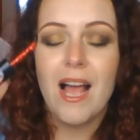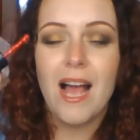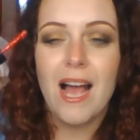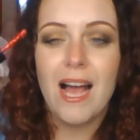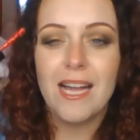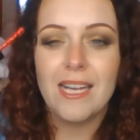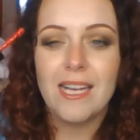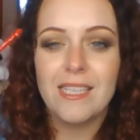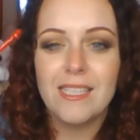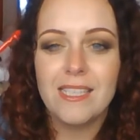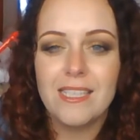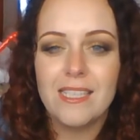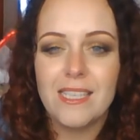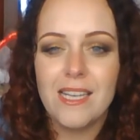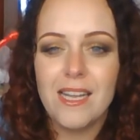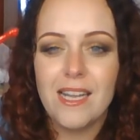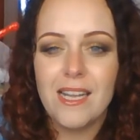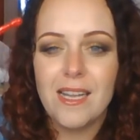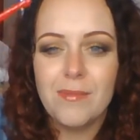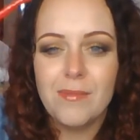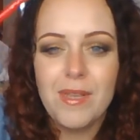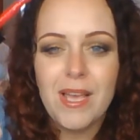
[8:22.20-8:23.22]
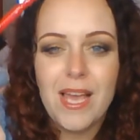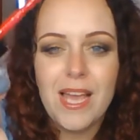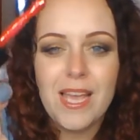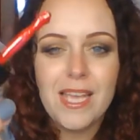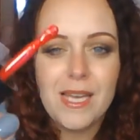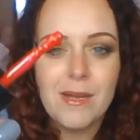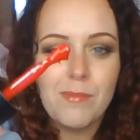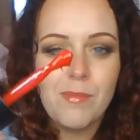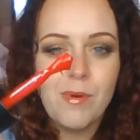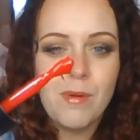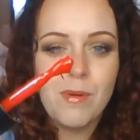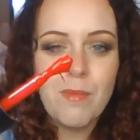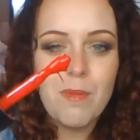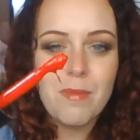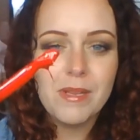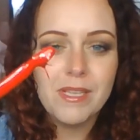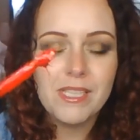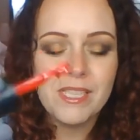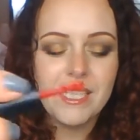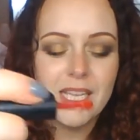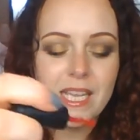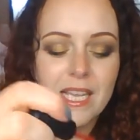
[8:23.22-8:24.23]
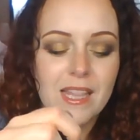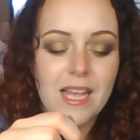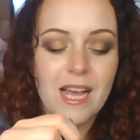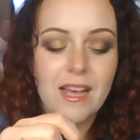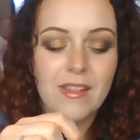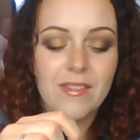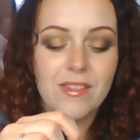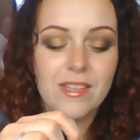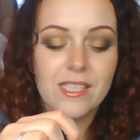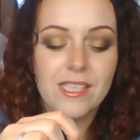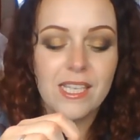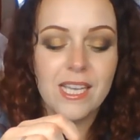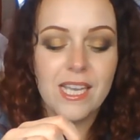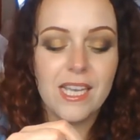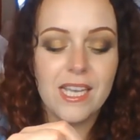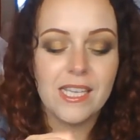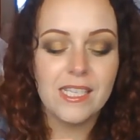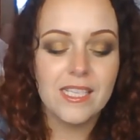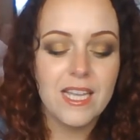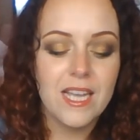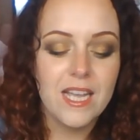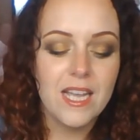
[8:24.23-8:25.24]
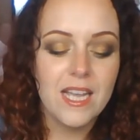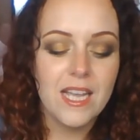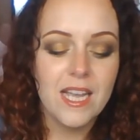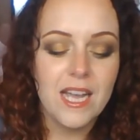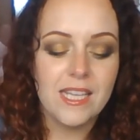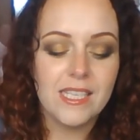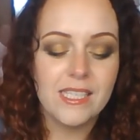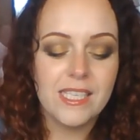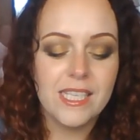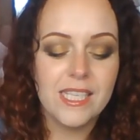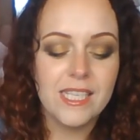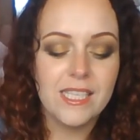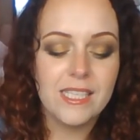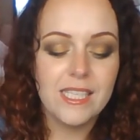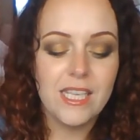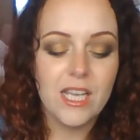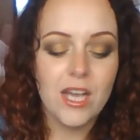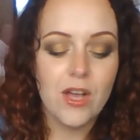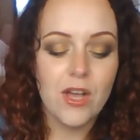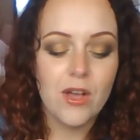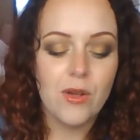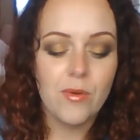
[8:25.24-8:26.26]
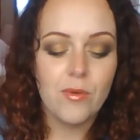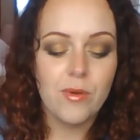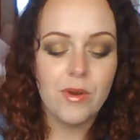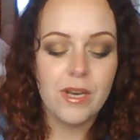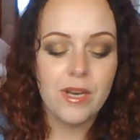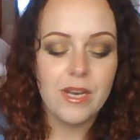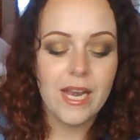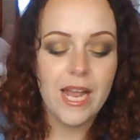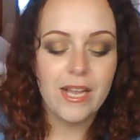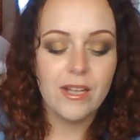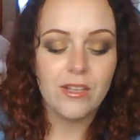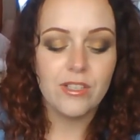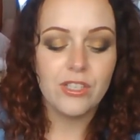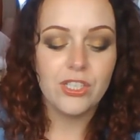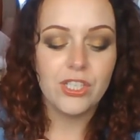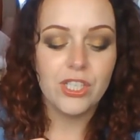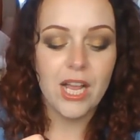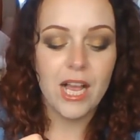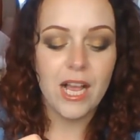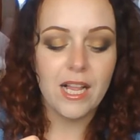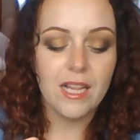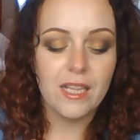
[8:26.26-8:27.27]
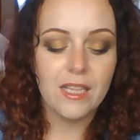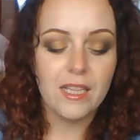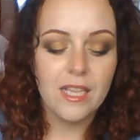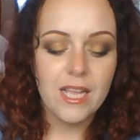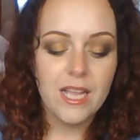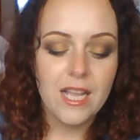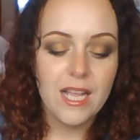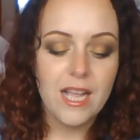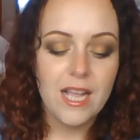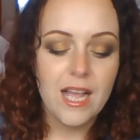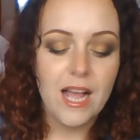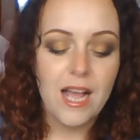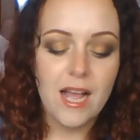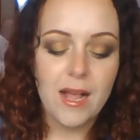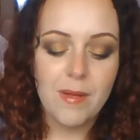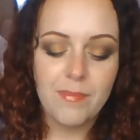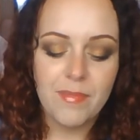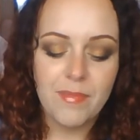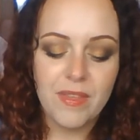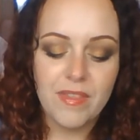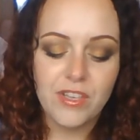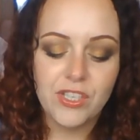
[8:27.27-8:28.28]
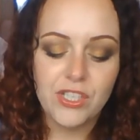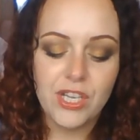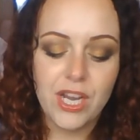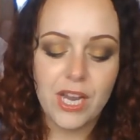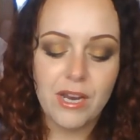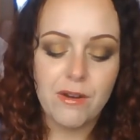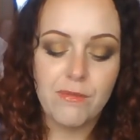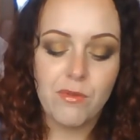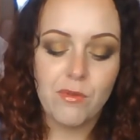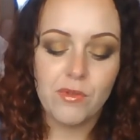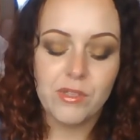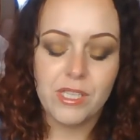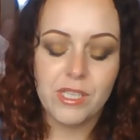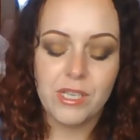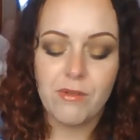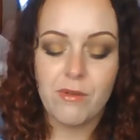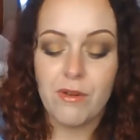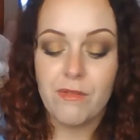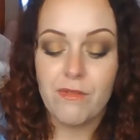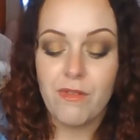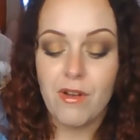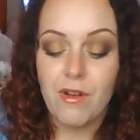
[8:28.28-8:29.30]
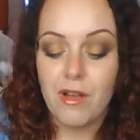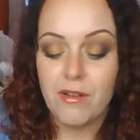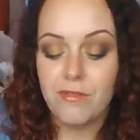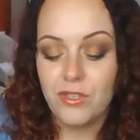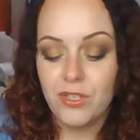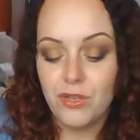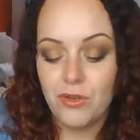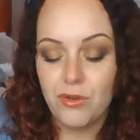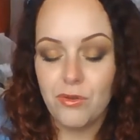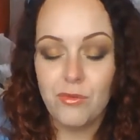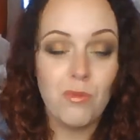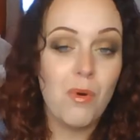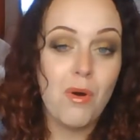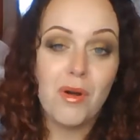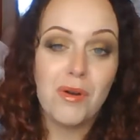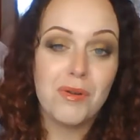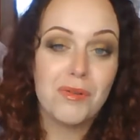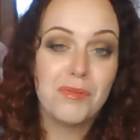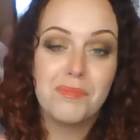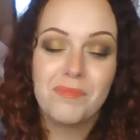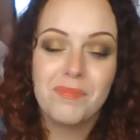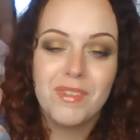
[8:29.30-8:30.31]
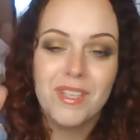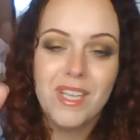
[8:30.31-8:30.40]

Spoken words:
And yeah, you can probably see that. This is a CCO nail gel in the shade 40521.